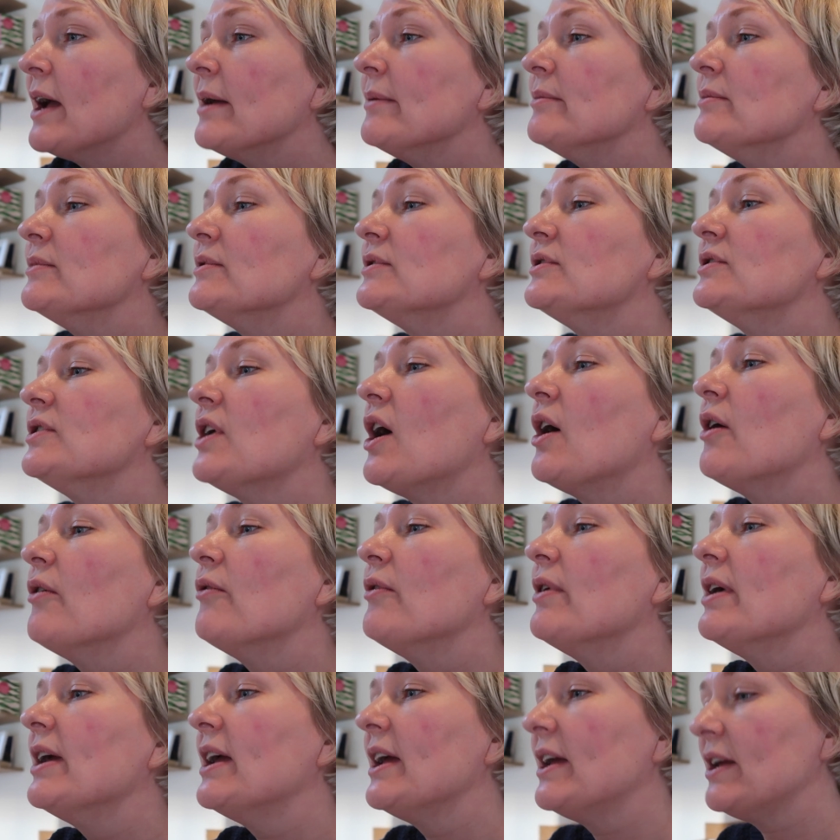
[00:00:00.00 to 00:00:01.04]
I'm
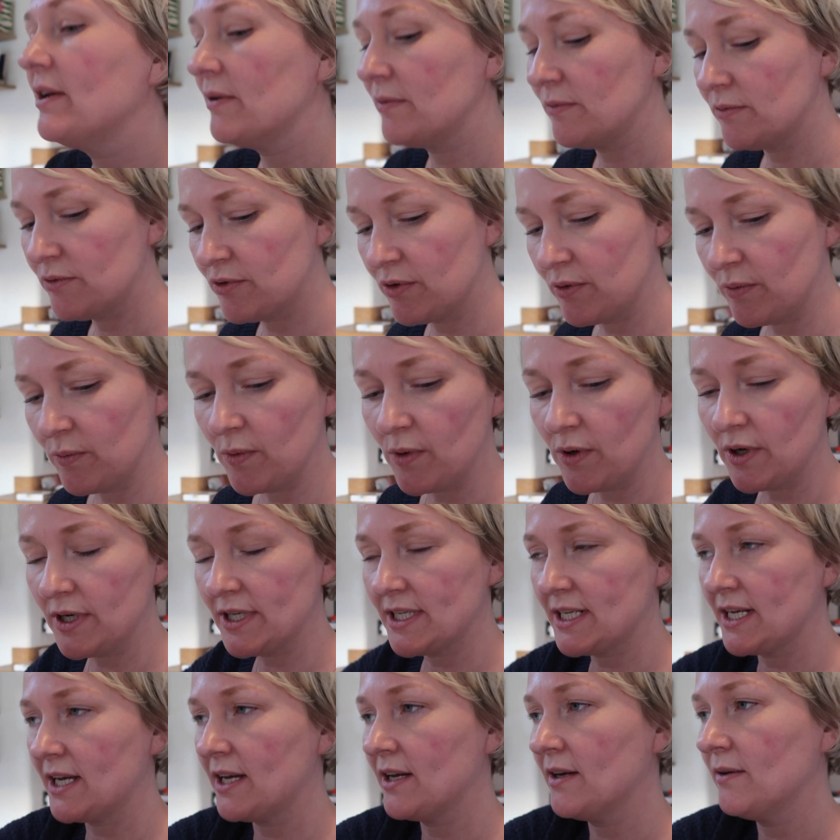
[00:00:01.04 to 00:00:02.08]
sorry. Do you want
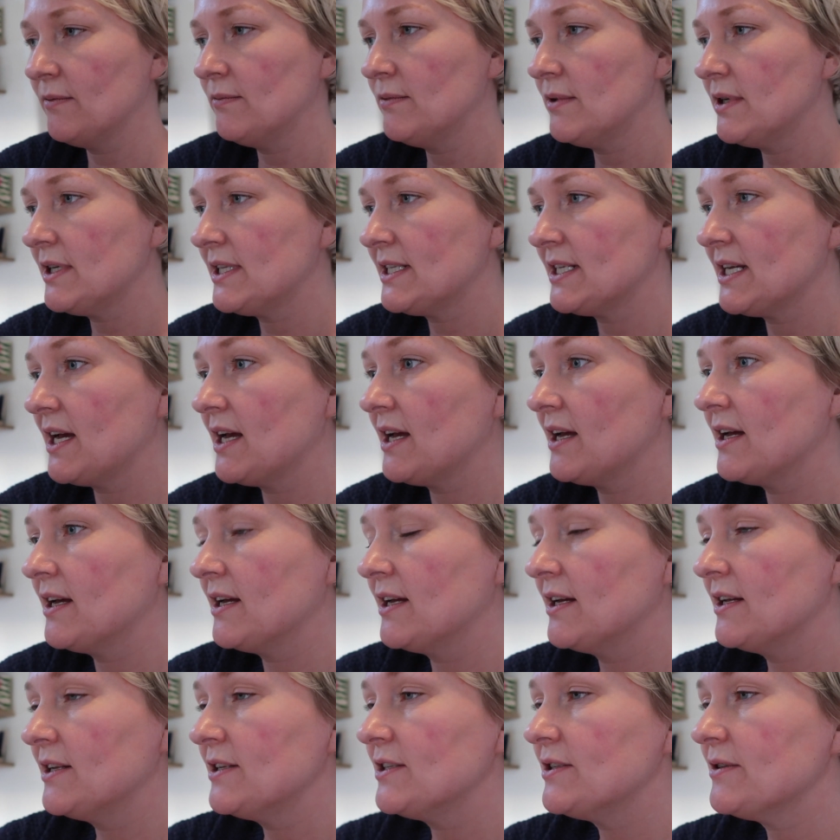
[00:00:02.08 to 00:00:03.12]
water?
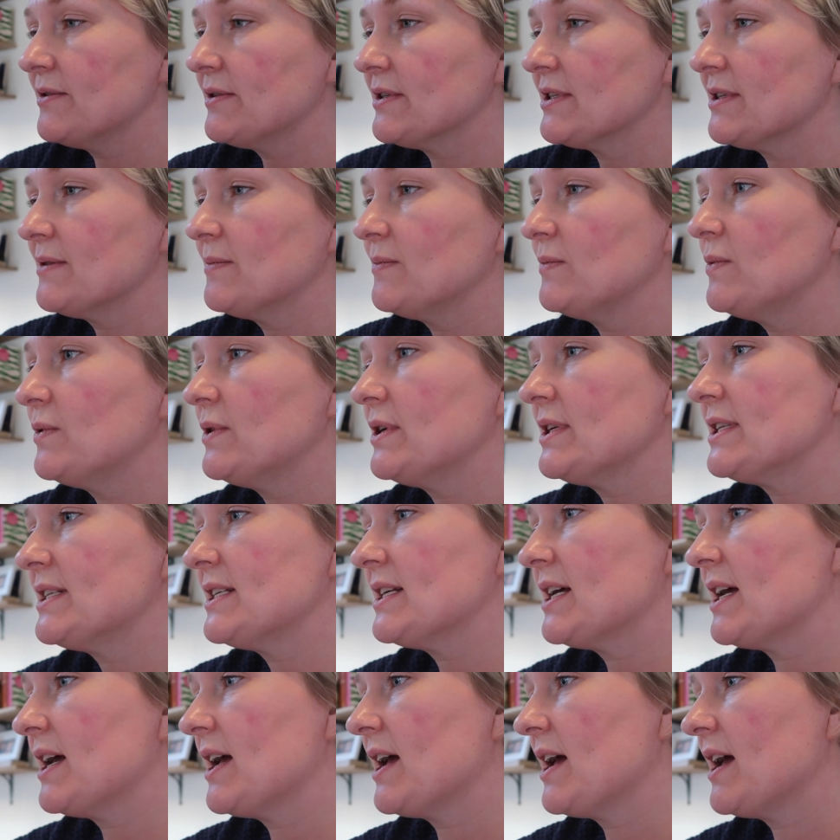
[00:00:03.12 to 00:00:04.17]
Do you want some
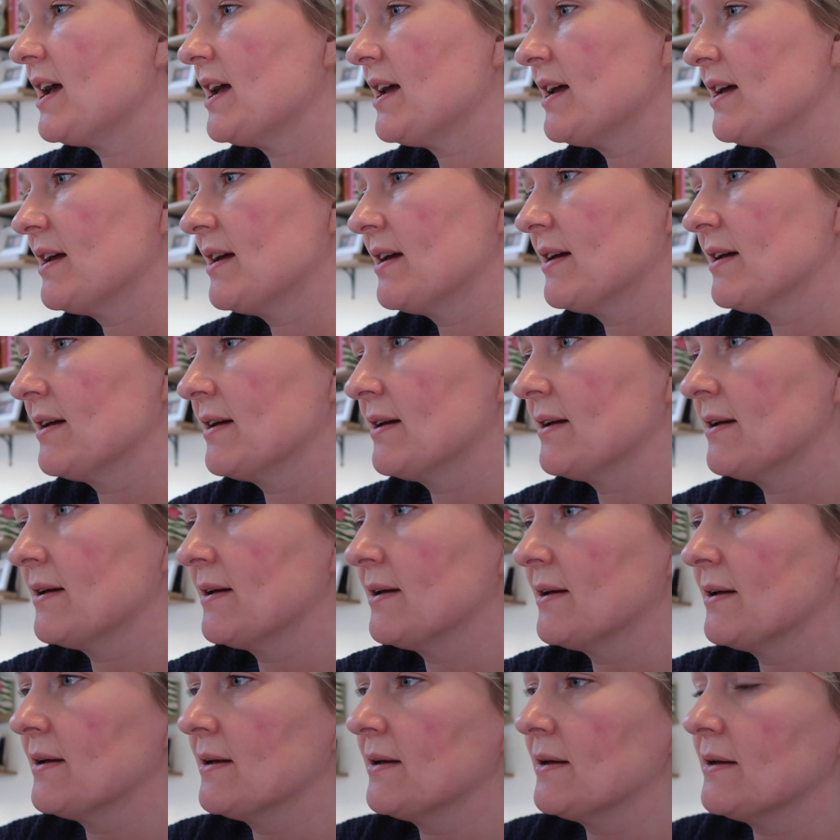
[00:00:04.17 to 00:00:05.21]
water?
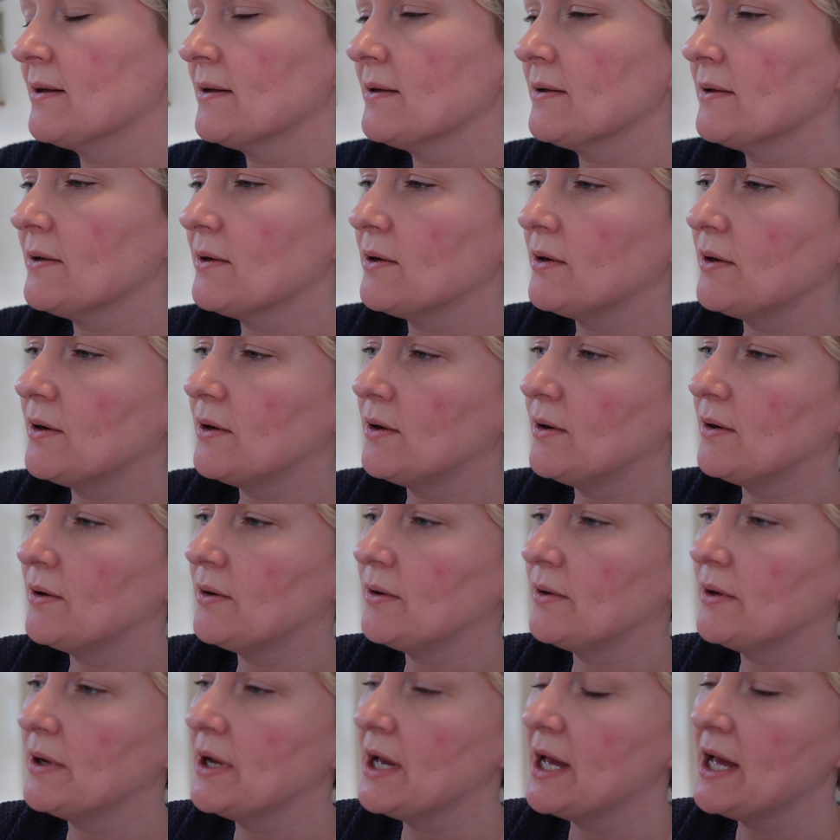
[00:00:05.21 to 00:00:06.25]

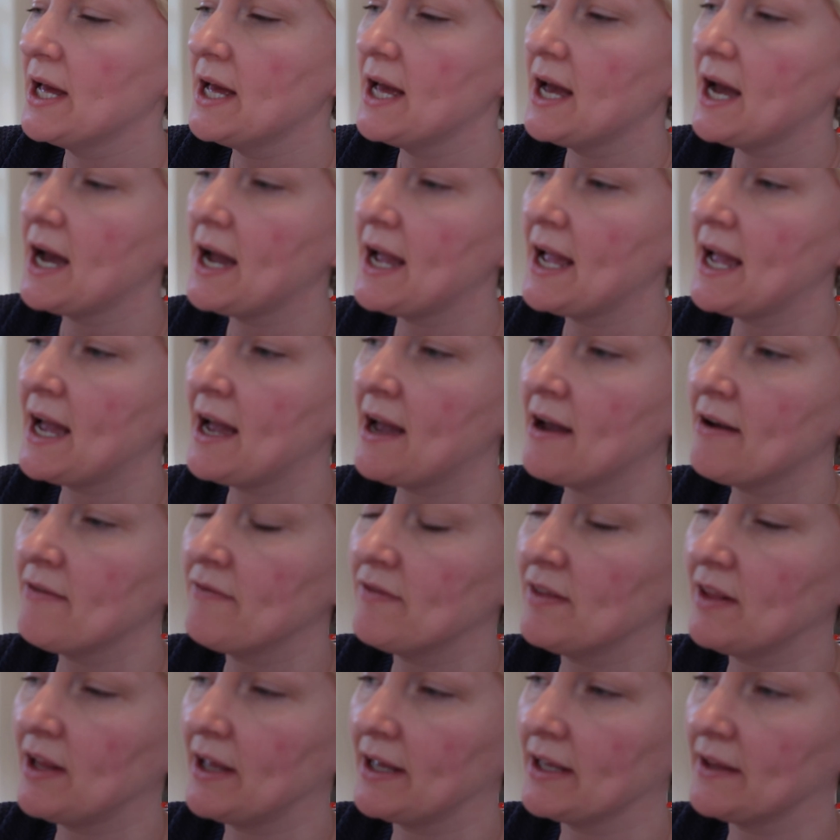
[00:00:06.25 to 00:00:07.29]
Oh. I
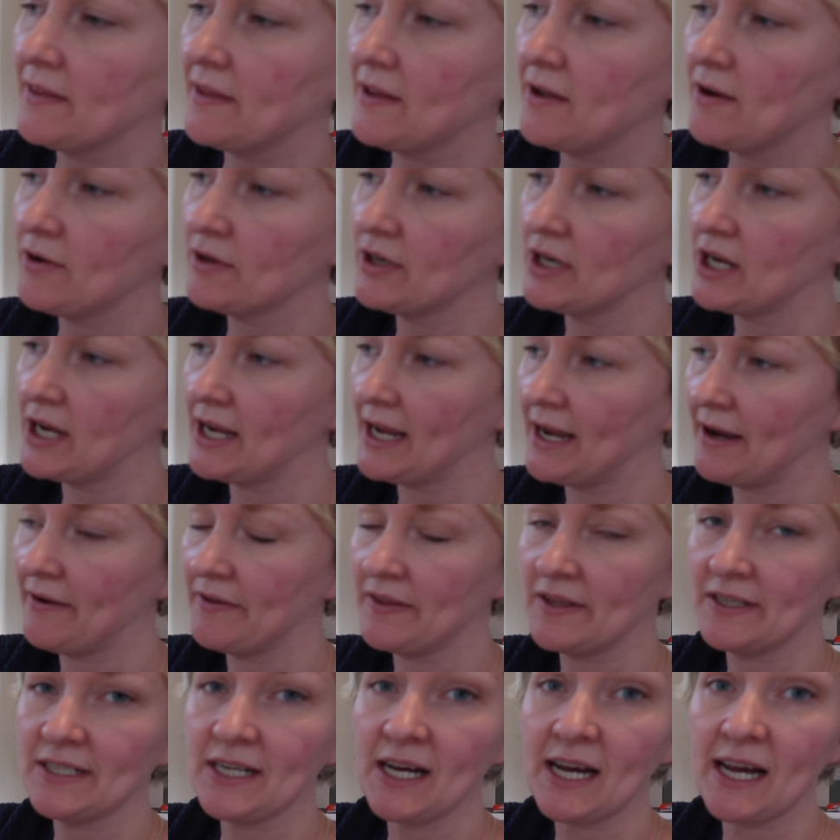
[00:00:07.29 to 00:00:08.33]
have like the odd night
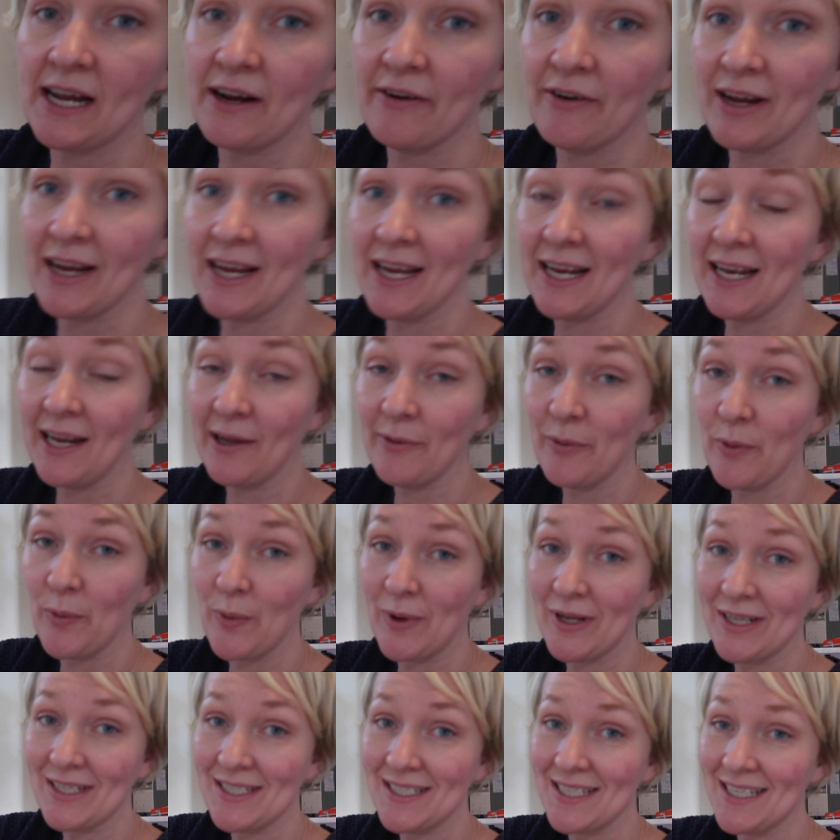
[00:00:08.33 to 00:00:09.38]
out in the diary, like we
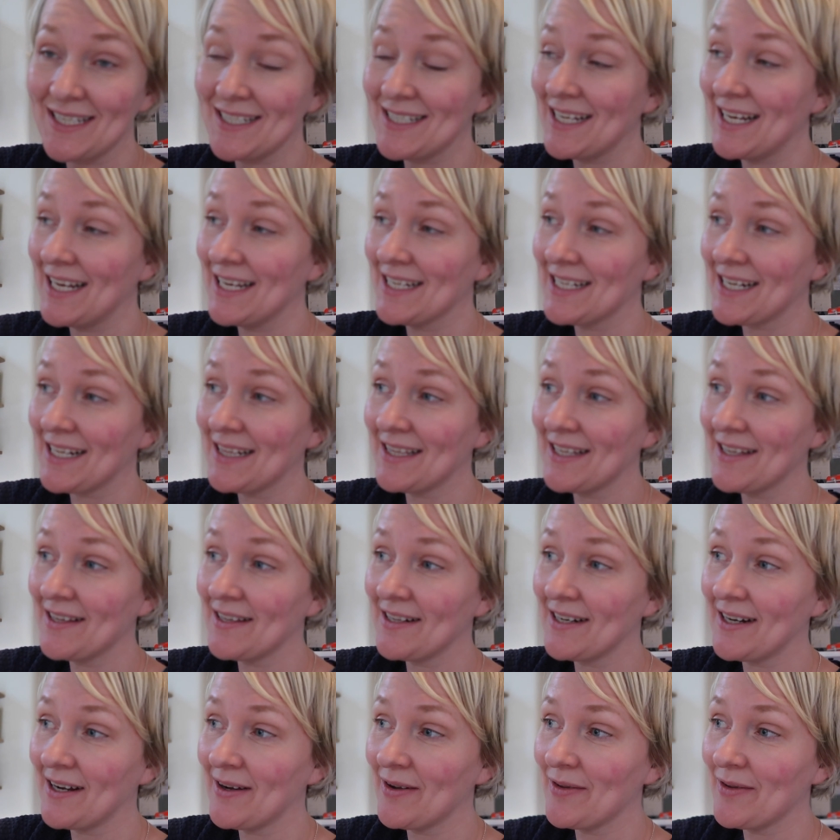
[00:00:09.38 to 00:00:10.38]
went to see Steely Dan the other